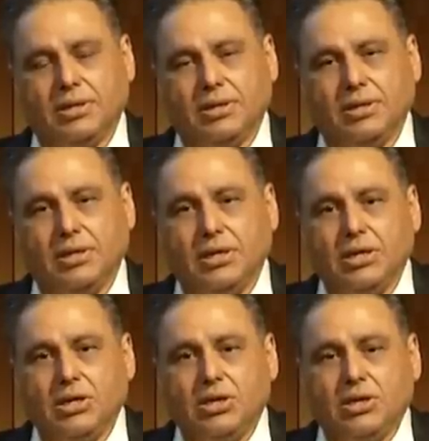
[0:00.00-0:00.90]
Yeah.
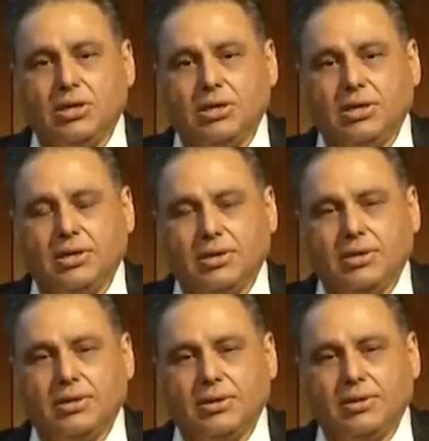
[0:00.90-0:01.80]
They want to make money
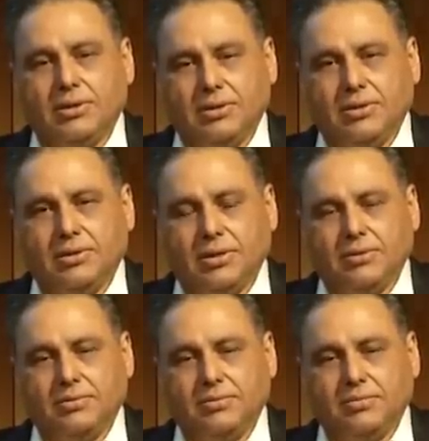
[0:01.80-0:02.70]
by themselves, but
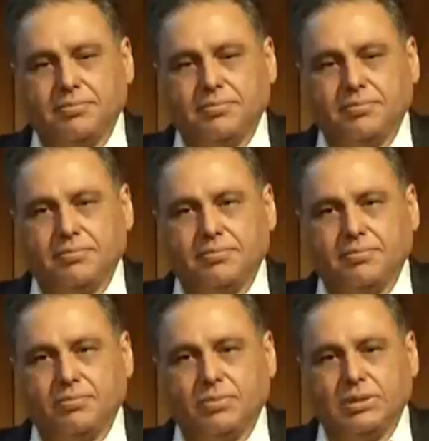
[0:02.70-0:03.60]
they don't care about the
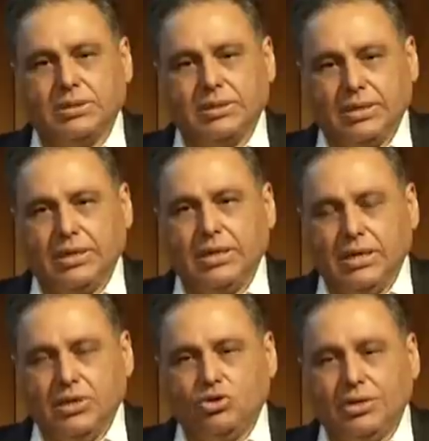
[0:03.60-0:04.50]
company's future.
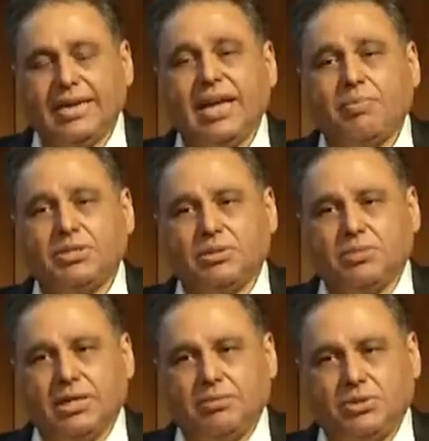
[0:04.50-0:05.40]
So that happens
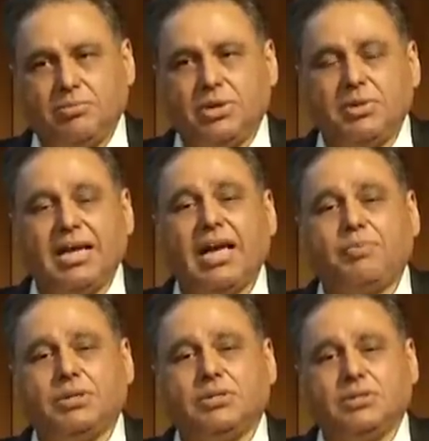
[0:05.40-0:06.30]
sometimes. Sometimes it
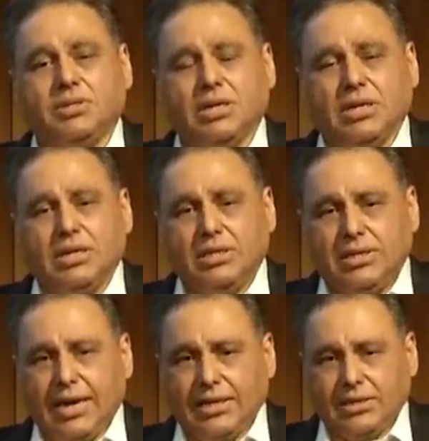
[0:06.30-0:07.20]
happens
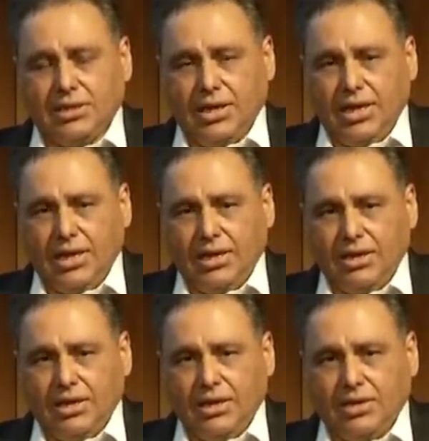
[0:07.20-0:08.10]
that
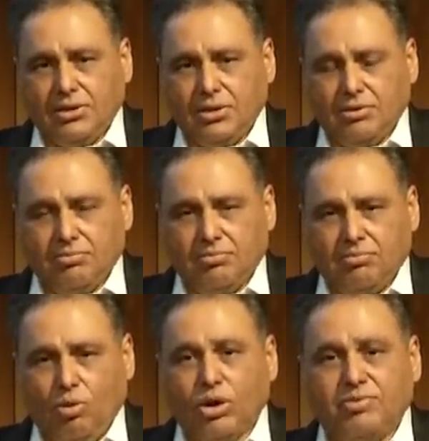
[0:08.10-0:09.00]
a
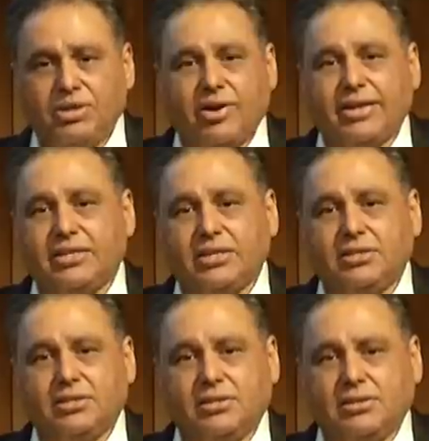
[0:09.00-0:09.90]
board of
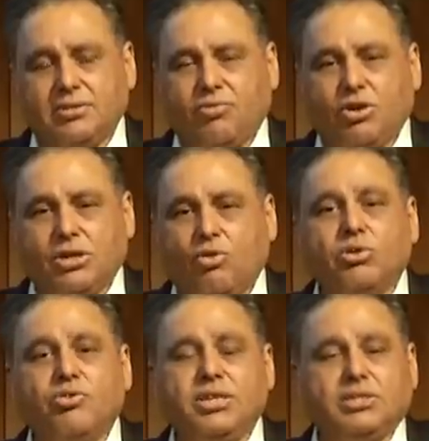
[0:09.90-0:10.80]
directors, for their
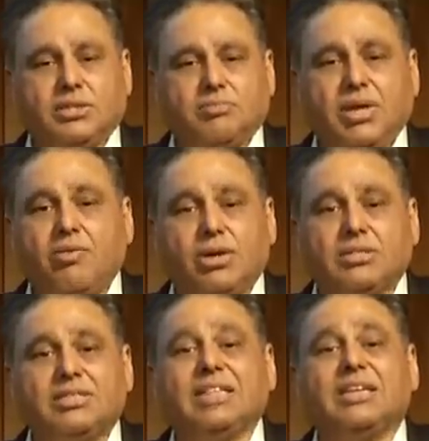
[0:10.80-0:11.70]
own reason, may want
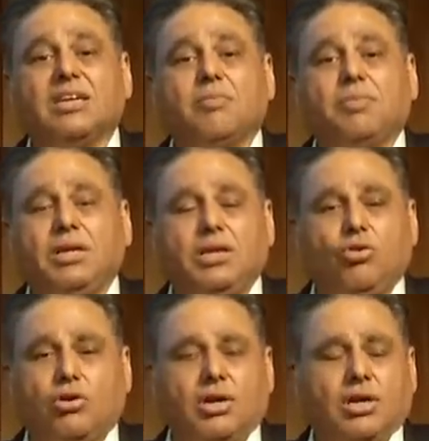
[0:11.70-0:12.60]
to sell the company
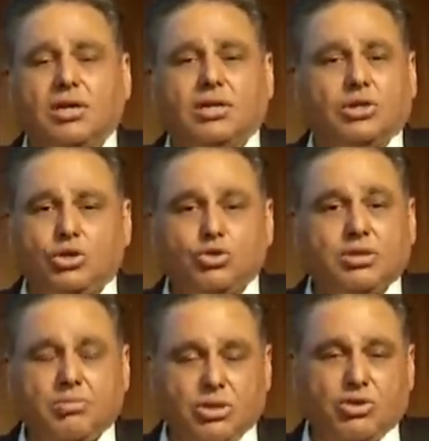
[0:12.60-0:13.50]
or do
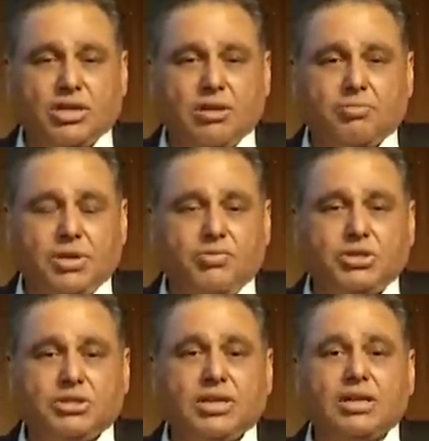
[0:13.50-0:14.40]
something to the company
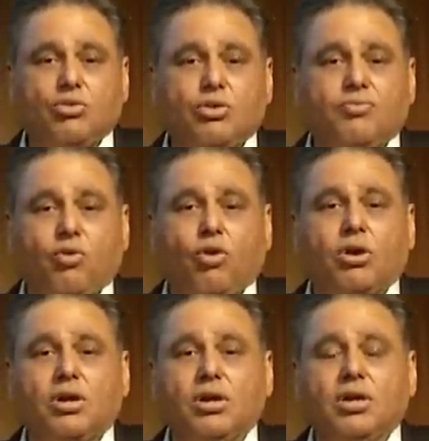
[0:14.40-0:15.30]
which is not good
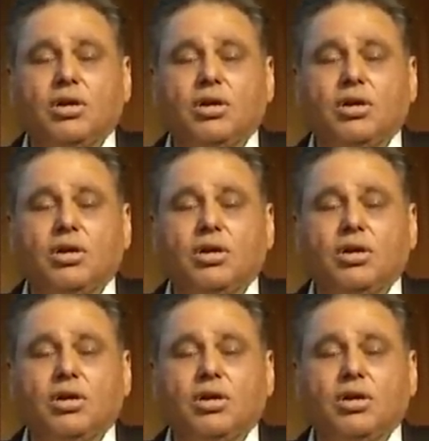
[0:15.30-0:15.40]
for,